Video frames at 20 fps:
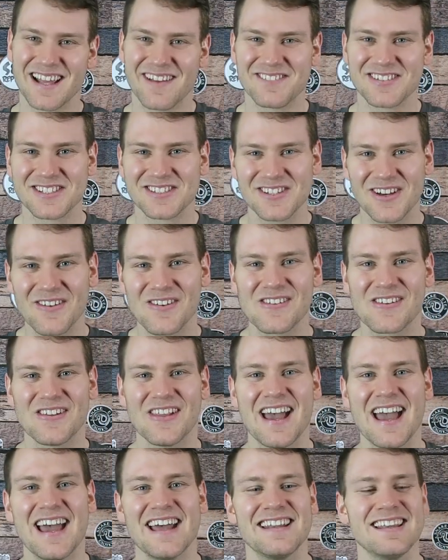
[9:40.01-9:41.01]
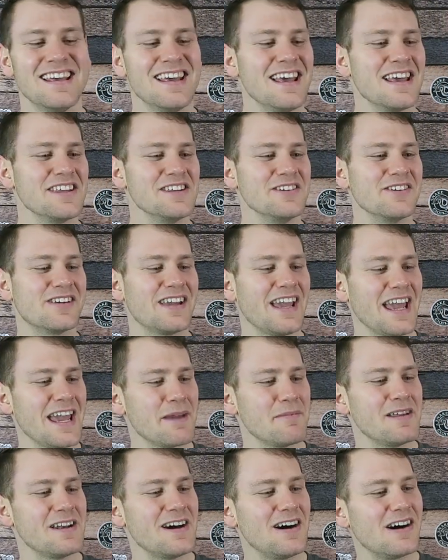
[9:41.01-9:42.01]
and I'm so glad you
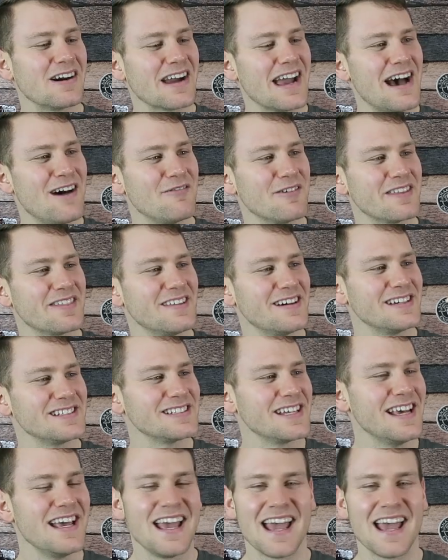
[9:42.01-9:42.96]
came and hung out with us,